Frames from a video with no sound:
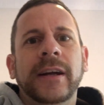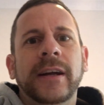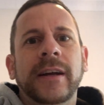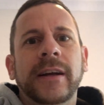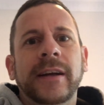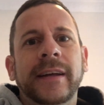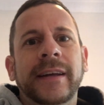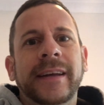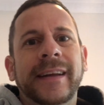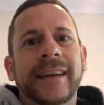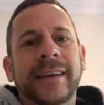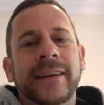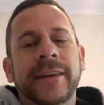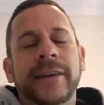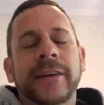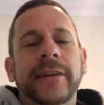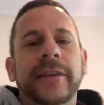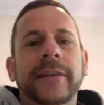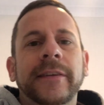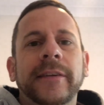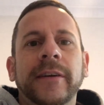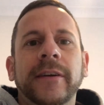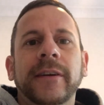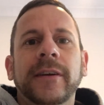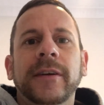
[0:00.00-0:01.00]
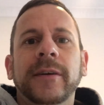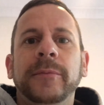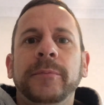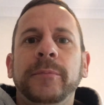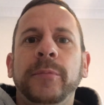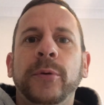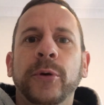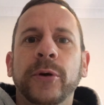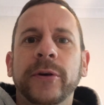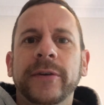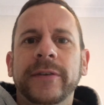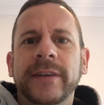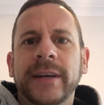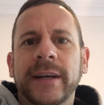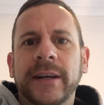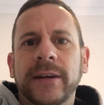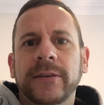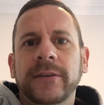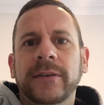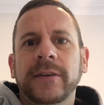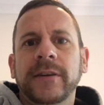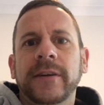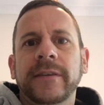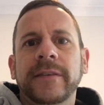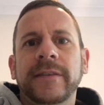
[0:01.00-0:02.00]
in another port
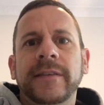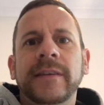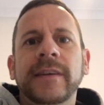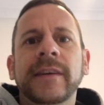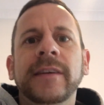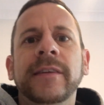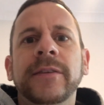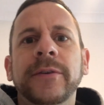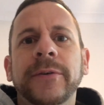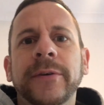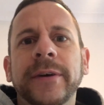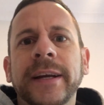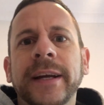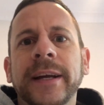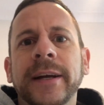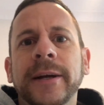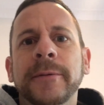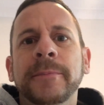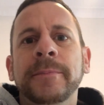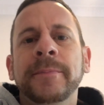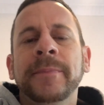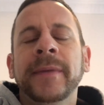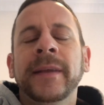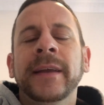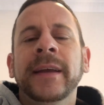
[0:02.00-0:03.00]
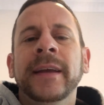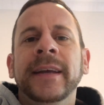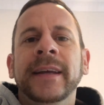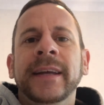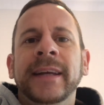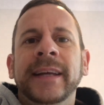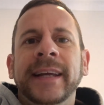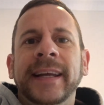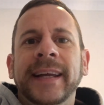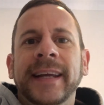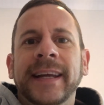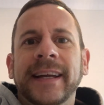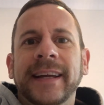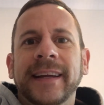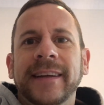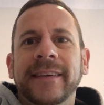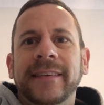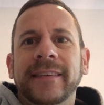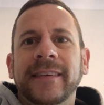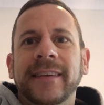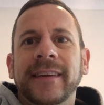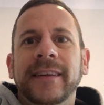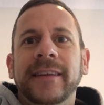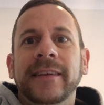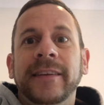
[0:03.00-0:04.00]
town called Caesarea.
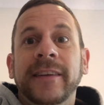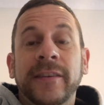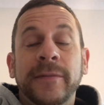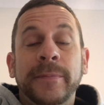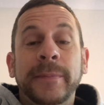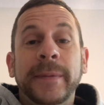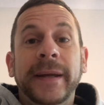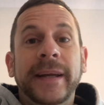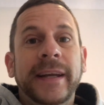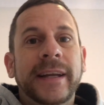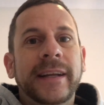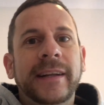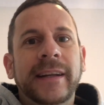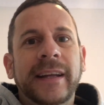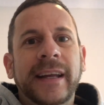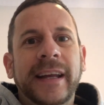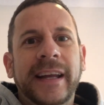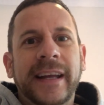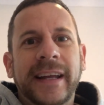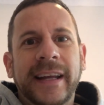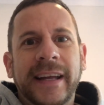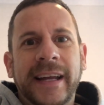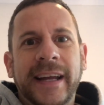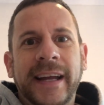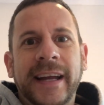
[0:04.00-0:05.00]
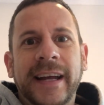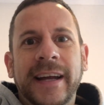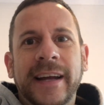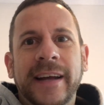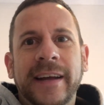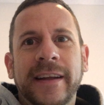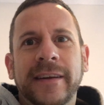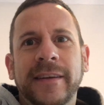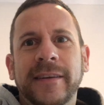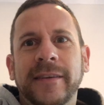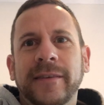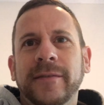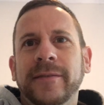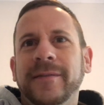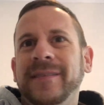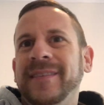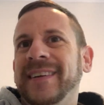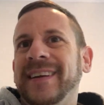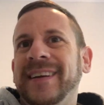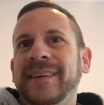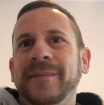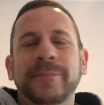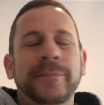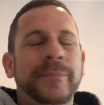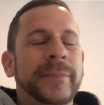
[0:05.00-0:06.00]
And this man had,
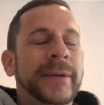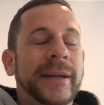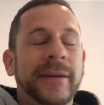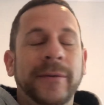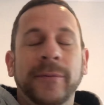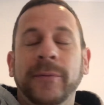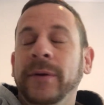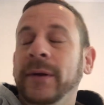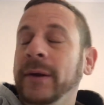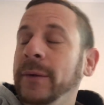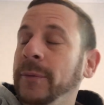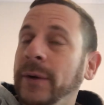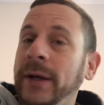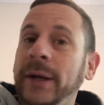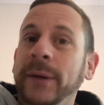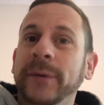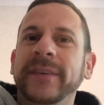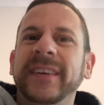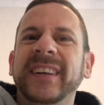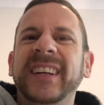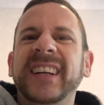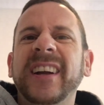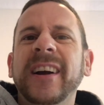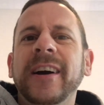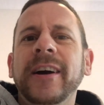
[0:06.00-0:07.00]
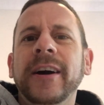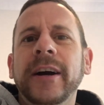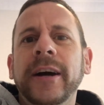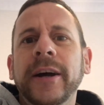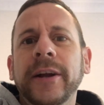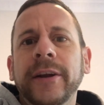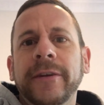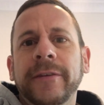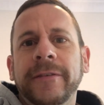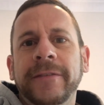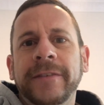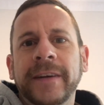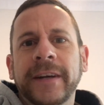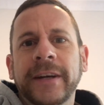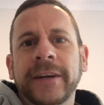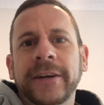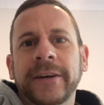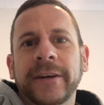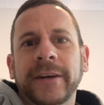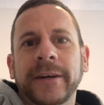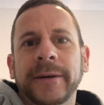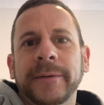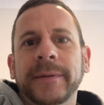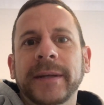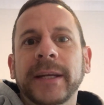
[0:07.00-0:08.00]
he was a
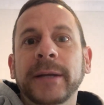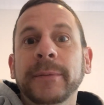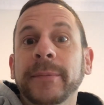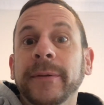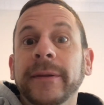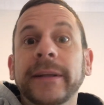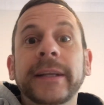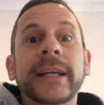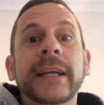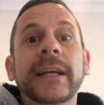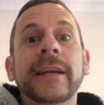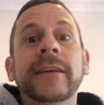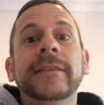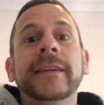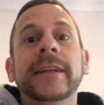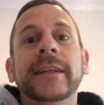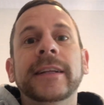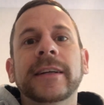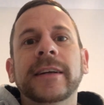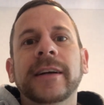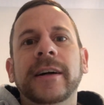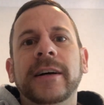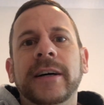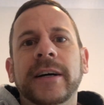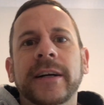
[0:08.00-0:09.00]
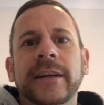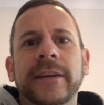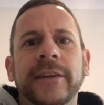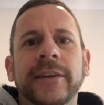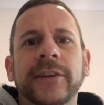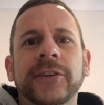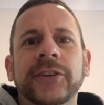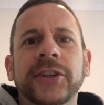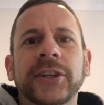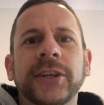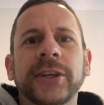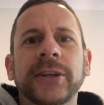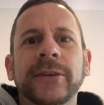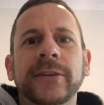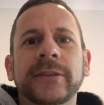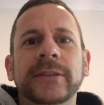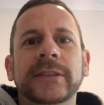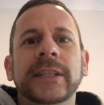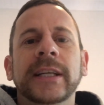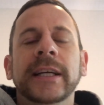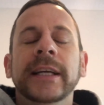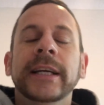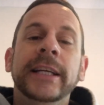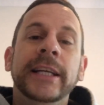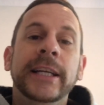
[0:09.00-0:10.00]
God-fearer. He believed in the God of the
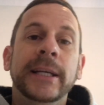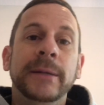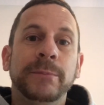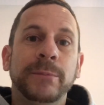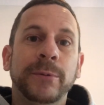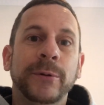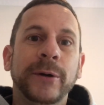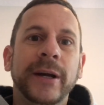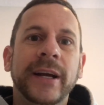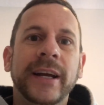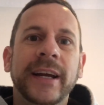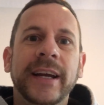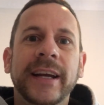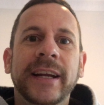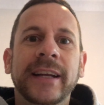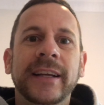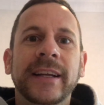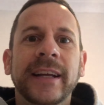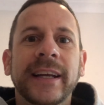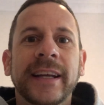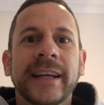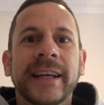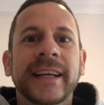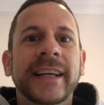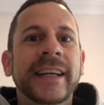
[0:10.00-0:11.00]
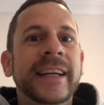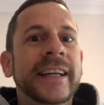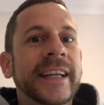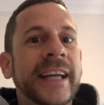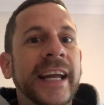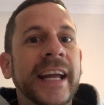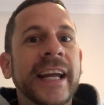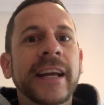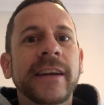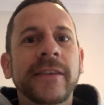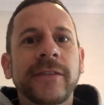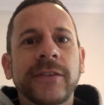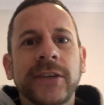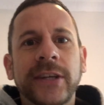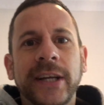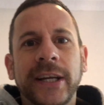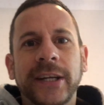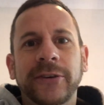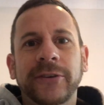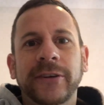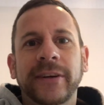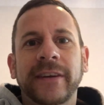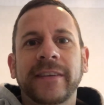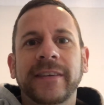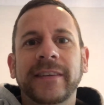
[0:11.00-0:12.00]
Jews. He prayed. He gave
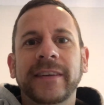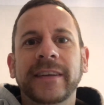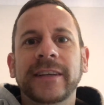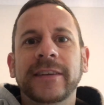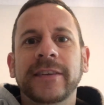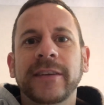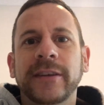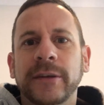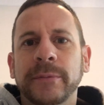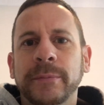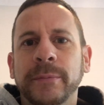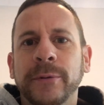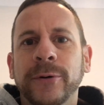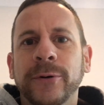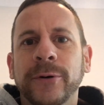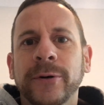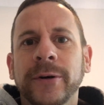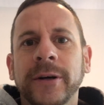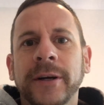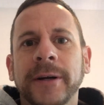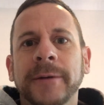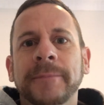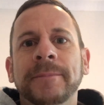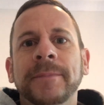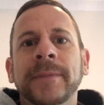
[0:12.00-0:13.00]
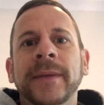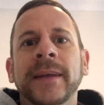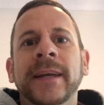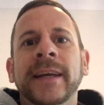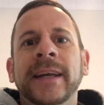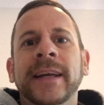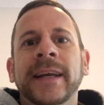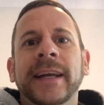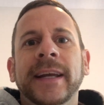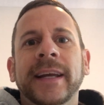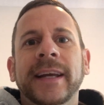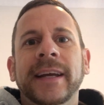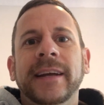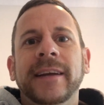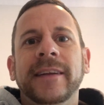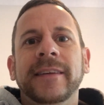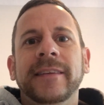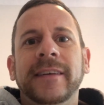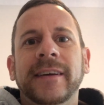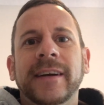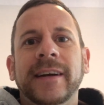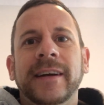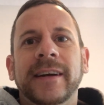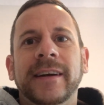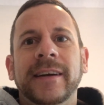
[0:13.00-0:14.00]
generously to the poor. And